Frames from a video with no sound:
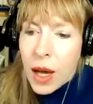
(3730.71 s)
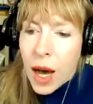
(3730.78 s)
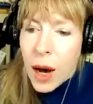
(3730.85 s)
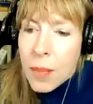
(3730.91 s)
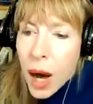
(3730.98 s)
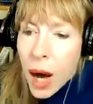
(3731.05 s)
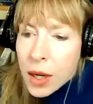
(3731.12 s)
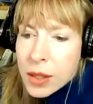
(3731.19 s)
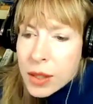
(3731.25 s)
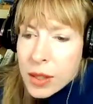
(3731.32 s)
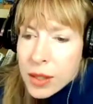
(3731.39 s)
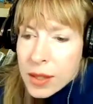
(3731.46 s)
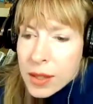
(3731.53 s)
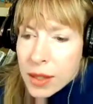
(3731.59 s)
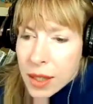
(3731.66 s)
a model
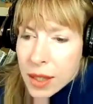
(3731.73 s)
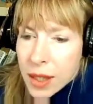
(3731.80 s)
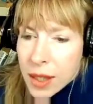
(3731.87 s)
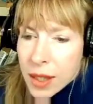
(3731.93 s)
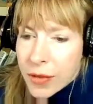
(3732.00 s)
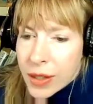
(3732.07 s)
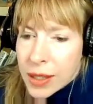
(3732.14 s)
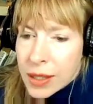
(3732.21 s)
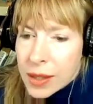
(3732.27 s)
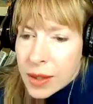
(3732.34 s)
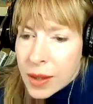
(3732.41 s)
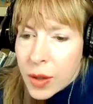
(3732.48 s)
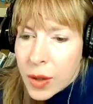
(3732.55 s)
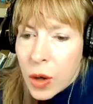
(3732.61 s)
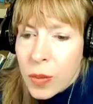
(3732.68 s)
study of in
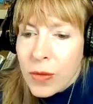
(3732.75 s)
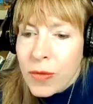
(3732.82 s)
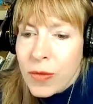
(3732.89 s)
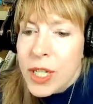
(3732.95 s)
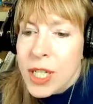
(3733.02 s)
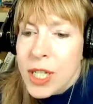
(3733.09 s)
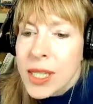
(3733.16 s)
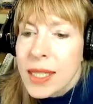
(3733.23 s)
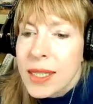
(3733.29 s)
silico proficiency